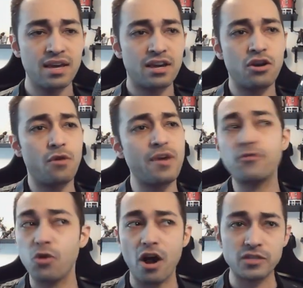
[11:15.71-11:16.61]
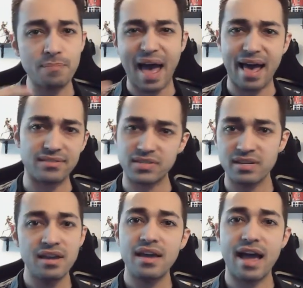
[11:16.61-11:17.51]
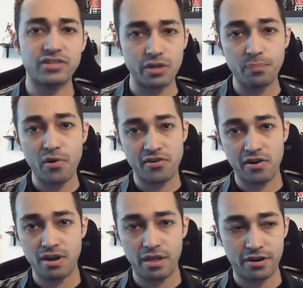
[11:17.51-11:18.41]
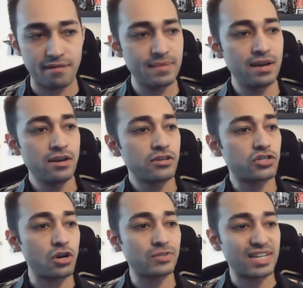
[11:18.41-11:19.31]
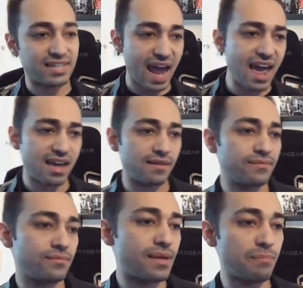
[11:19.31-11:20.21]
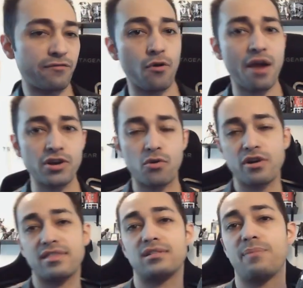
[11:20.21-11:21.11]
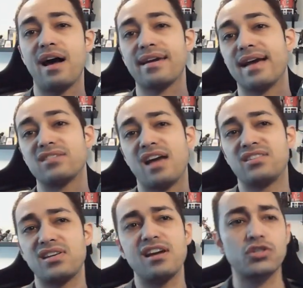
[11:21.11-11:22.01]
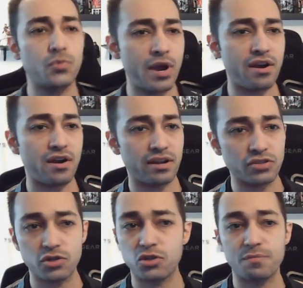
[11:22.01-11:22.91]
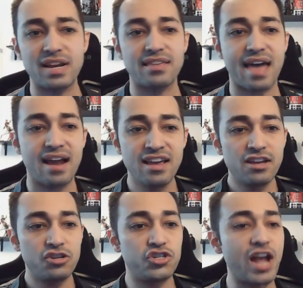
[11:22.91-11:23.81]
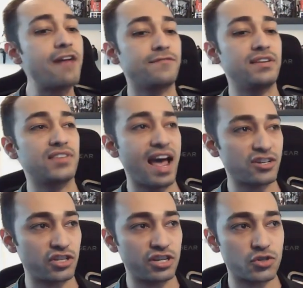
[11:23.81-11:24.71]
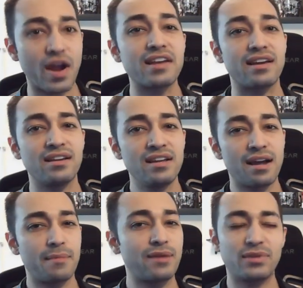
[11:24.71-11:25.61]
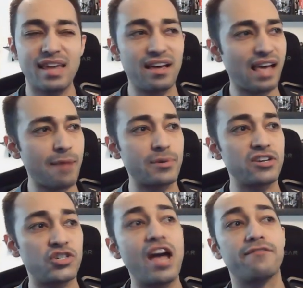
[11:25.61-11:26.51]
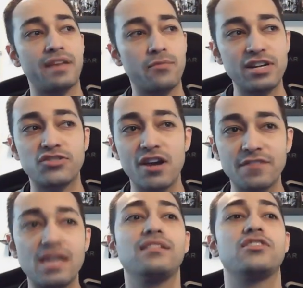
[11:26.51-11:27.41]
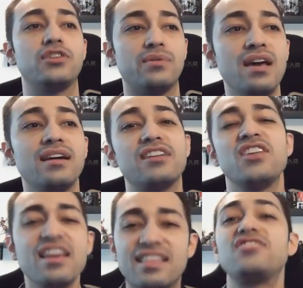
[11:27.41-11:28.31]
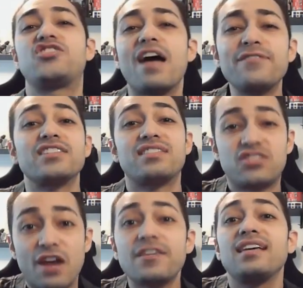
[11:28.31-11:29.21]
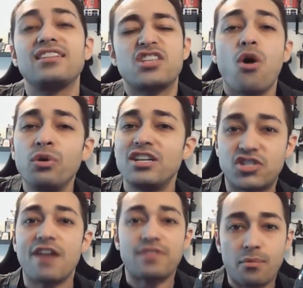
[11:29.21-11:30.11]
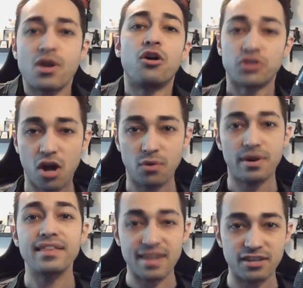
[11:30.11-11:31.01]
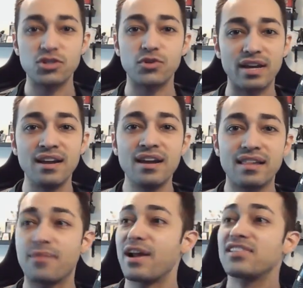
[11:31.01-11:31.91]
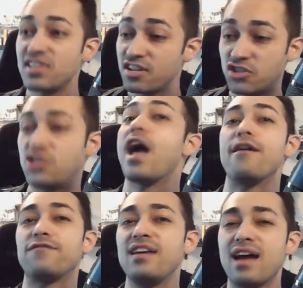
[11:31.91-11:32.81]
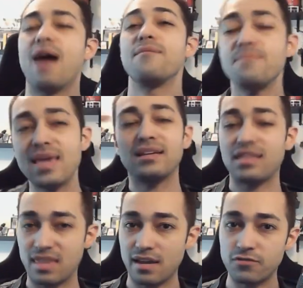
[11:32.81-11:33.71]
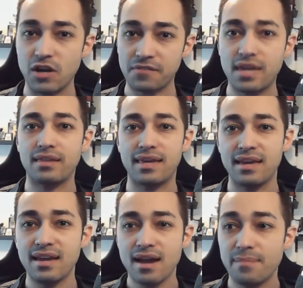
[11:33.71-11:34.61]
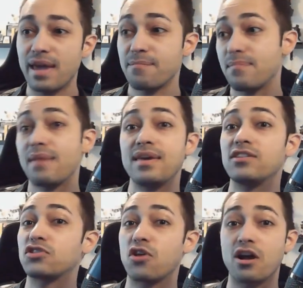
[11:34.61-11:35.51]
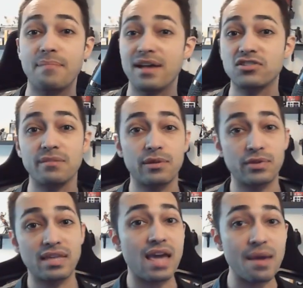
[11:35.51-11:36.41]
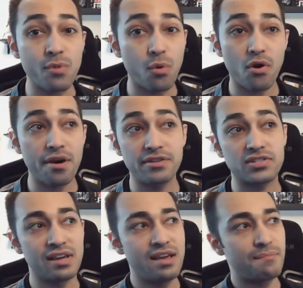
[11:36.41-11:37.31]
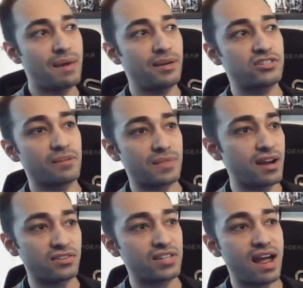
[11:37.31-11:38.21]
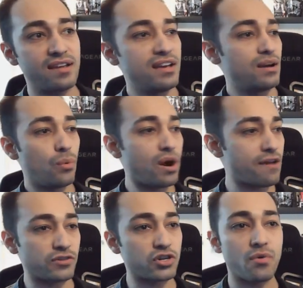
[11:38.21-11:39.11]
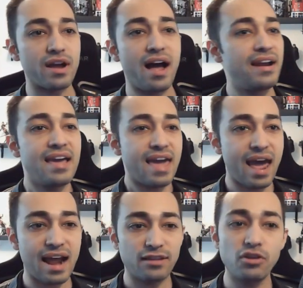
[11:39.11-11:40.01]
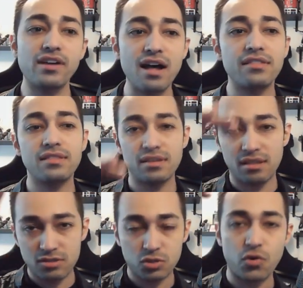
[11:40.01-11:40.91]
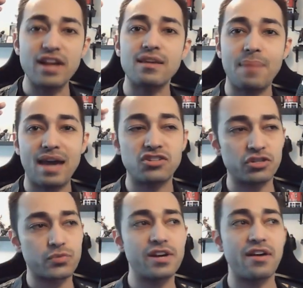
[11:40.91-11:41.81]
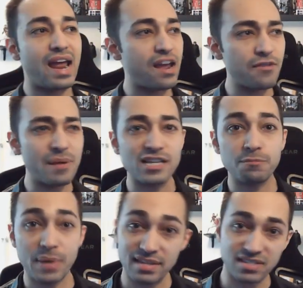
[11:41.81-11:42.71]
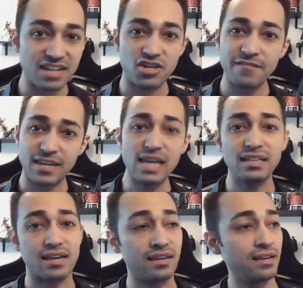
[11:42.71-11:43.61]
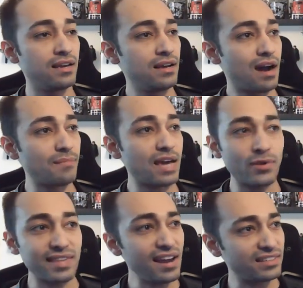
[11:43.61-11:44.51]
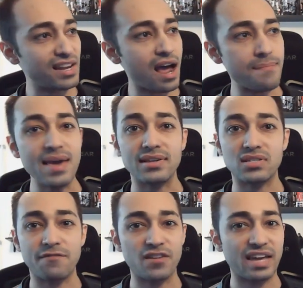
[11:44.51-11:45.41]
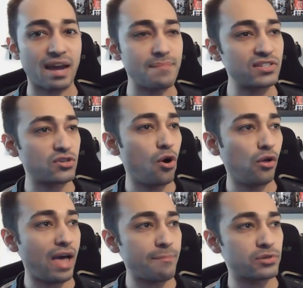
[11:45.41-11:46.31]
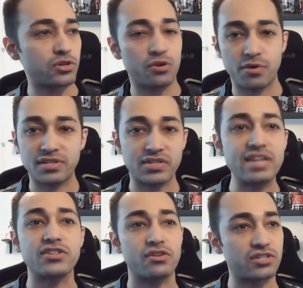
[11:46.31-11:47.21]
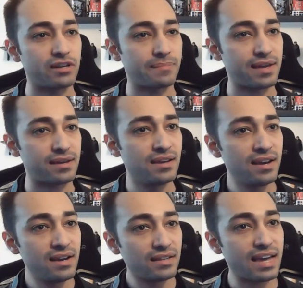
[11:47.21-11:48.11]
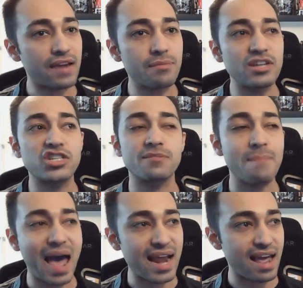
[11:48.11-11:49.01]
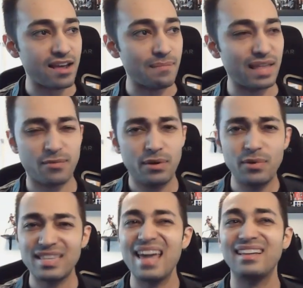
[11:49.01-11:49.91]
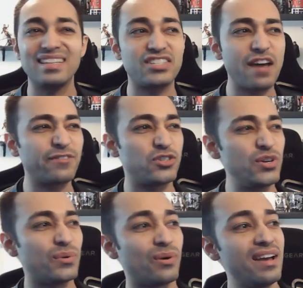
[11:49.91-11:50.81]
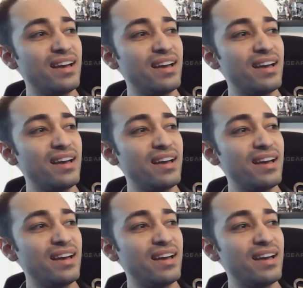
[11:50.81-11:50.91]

You know, we've crossed paths at some point or another. So today, before I recorded this podcast, I see on Twitter and on social media that Geoff is actually trending. I'm like, what the hell happened to Geoff? Like, what did Geoff Keighley do? Because the Geoff is Geoff Keighley is the only Geoff that we all know in the industry. Like, when I see Geoff, I immediately think of Geoff Keighley. I'm like, maybe he's talking about something with the Game Awards. Maybe it's something else that whatever's going on. And I look on the trending page on Twitter, and everybody's pissed at Geoff Keighley. I'm like, what the hell did I miss? I feel like I missed a whole episode or a season or something. Like, everybody's just mad at him. Like, what, what the hell did Geoff do?